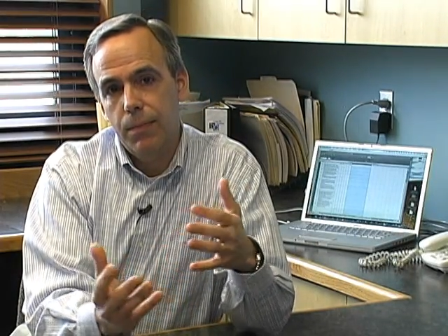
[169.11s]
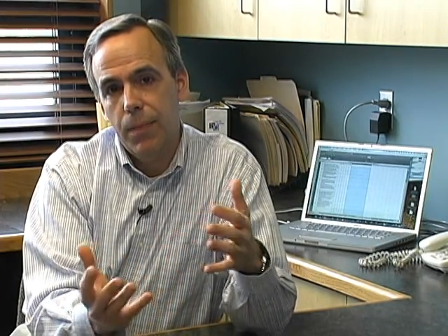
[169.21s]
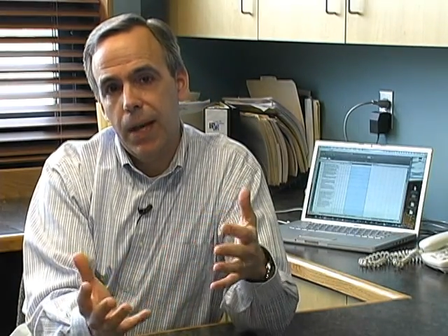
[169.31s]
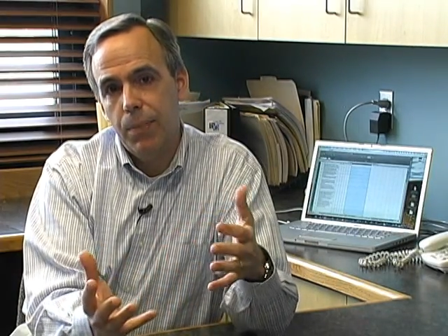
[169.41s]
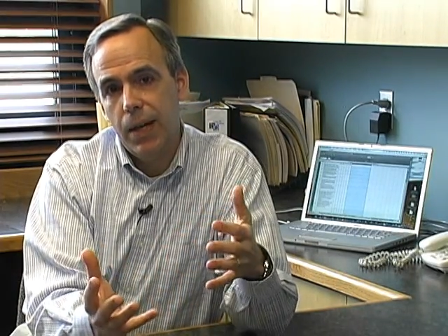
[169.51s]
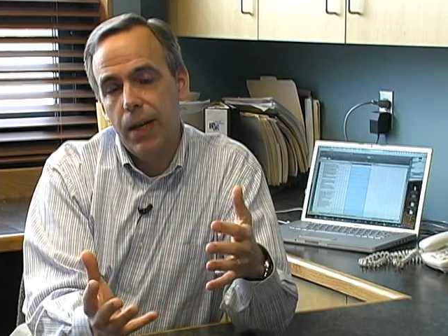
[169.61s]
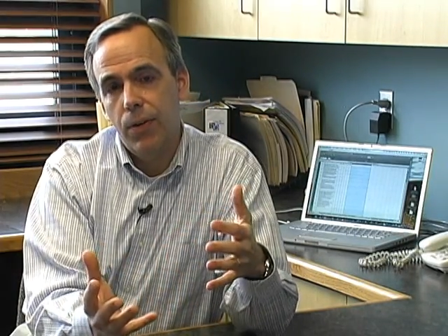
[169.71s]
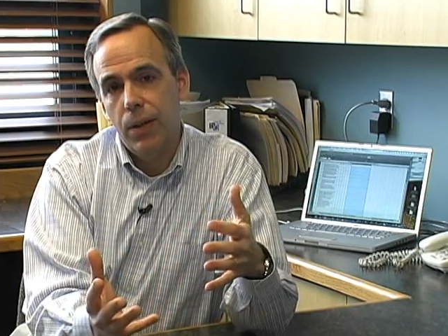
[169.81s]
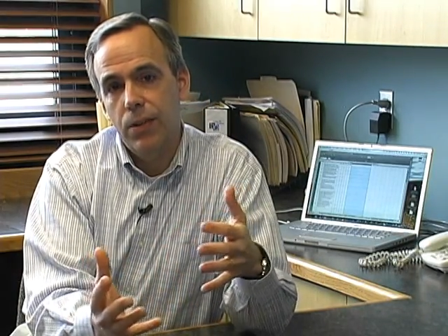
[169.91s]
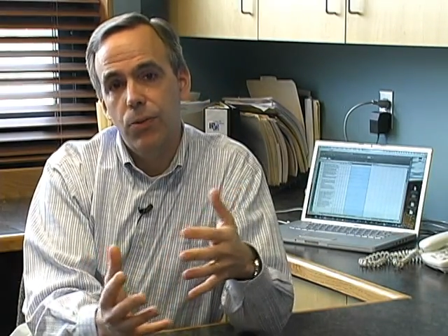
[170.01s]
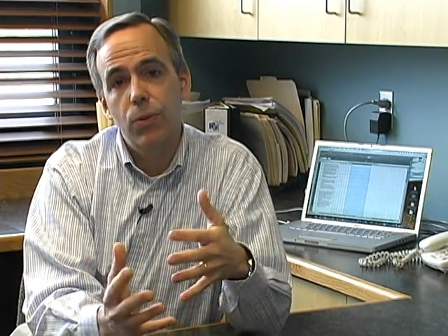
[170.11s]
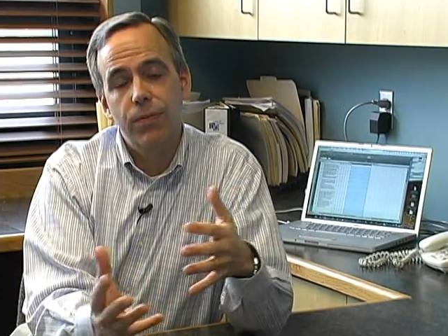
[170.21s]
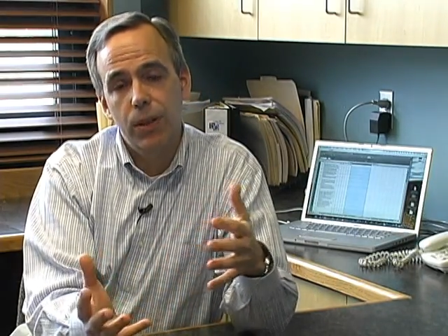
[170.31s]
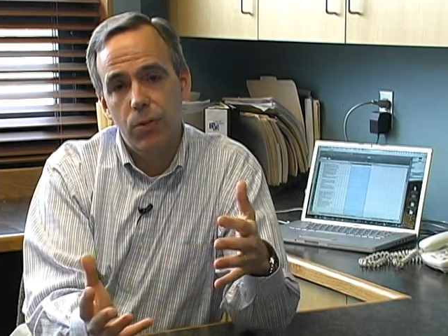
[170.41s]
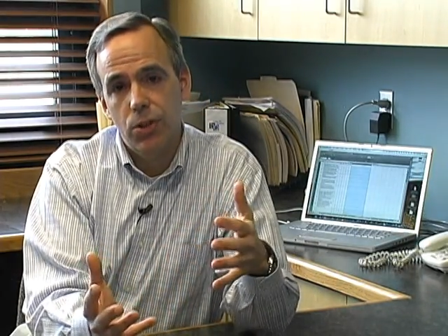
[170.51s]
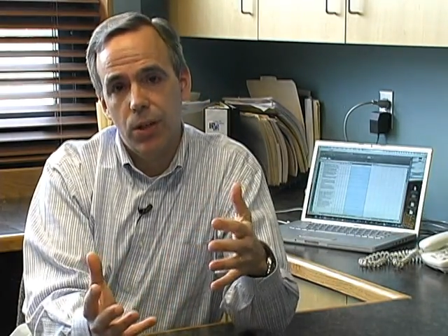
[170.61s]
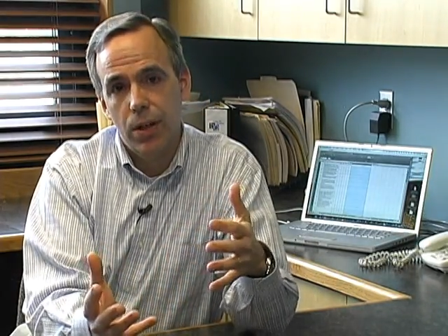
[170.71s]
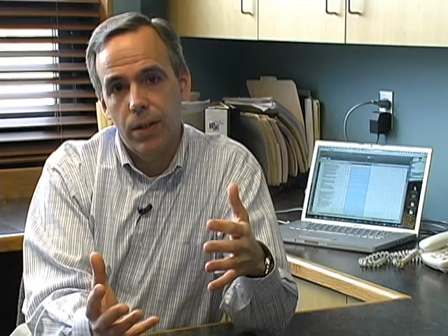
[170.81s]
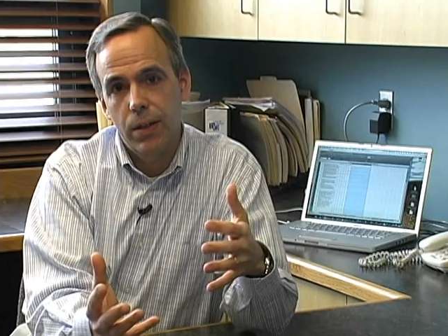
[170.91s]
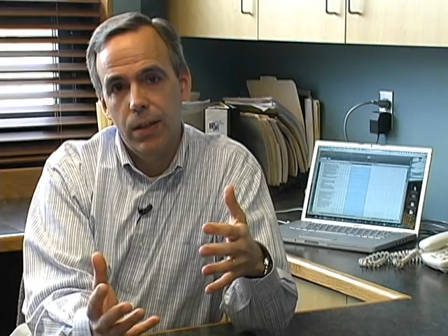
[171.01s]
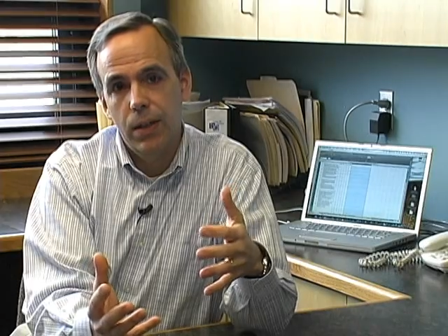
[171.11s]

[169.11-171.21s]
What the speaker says: map it out into a flow chart